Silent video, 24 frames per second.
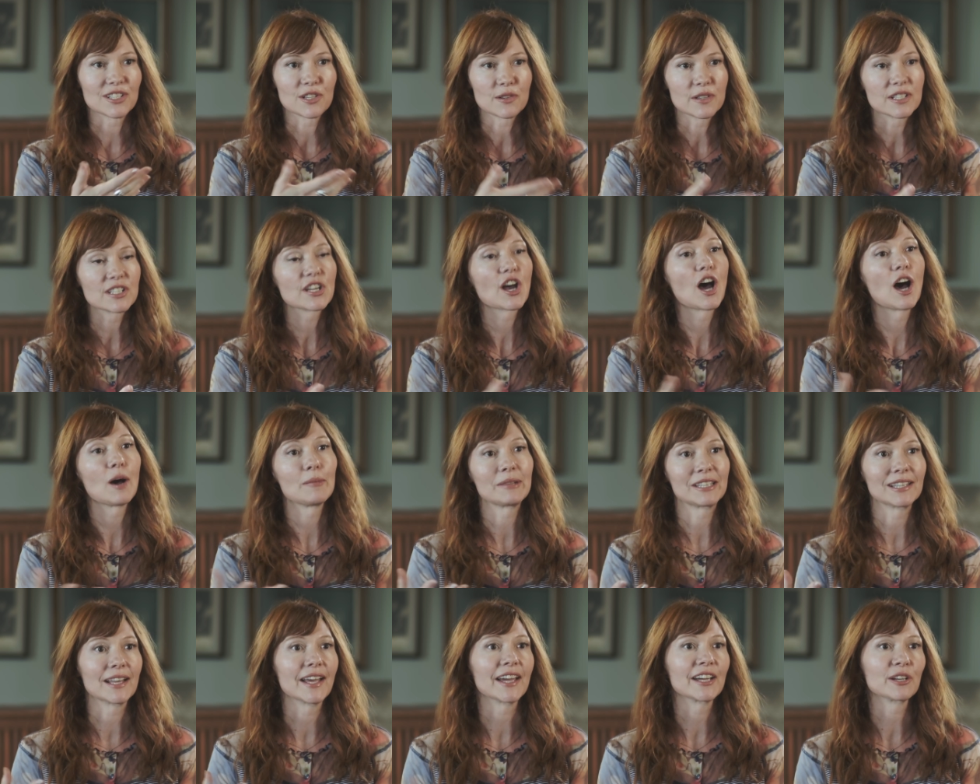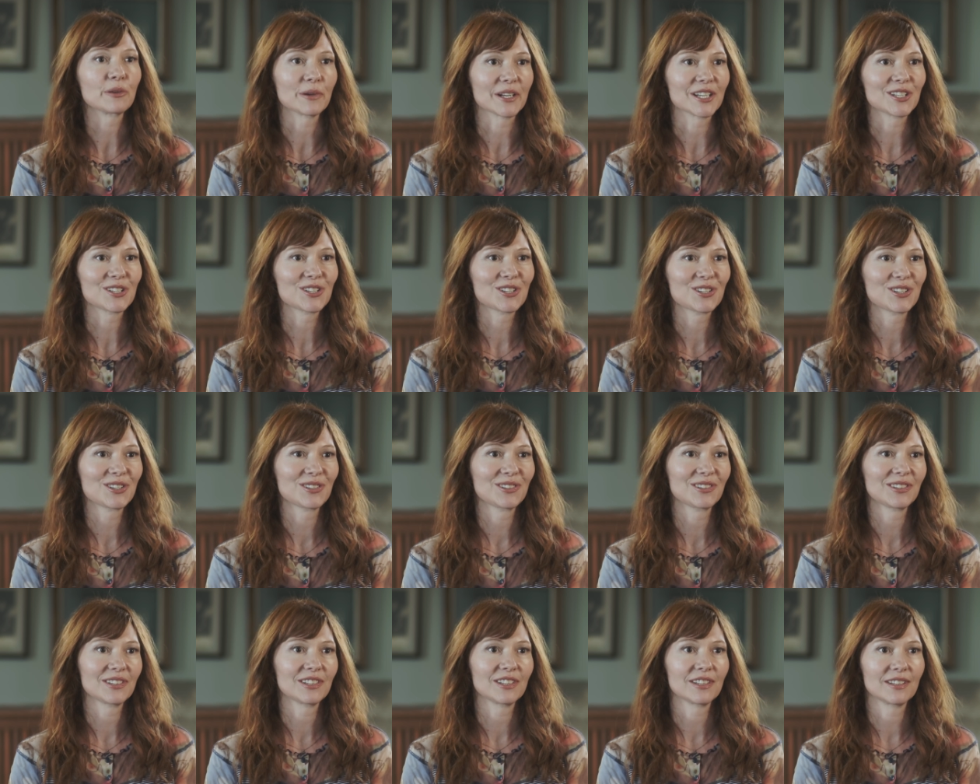So it's a common language
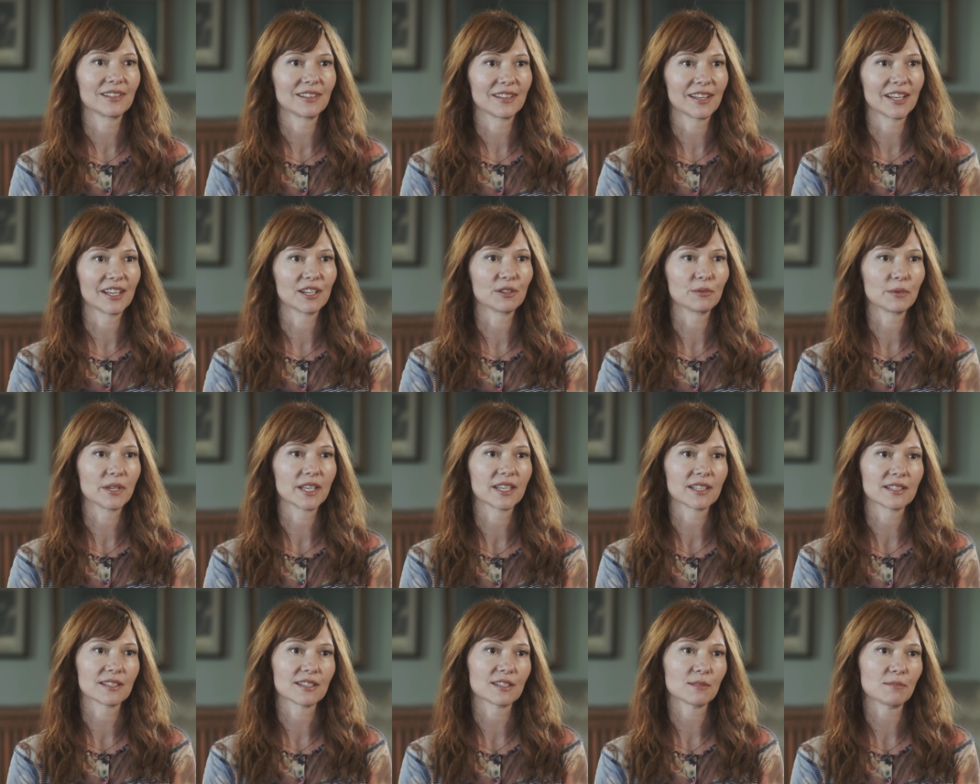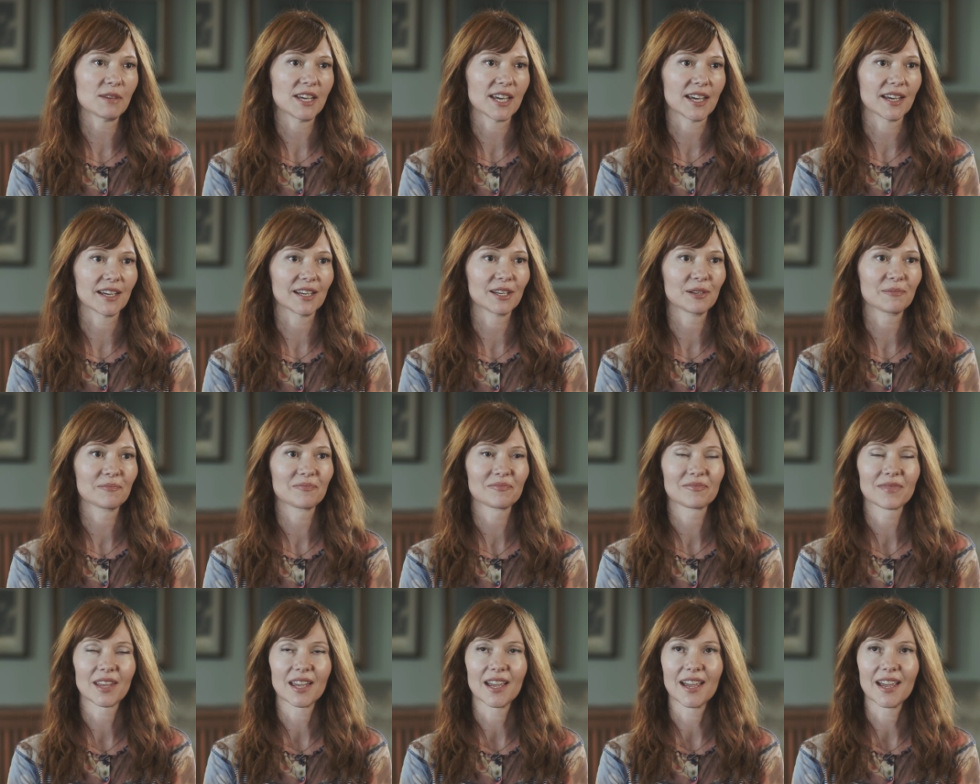mm. that we can mm. speak. Mm.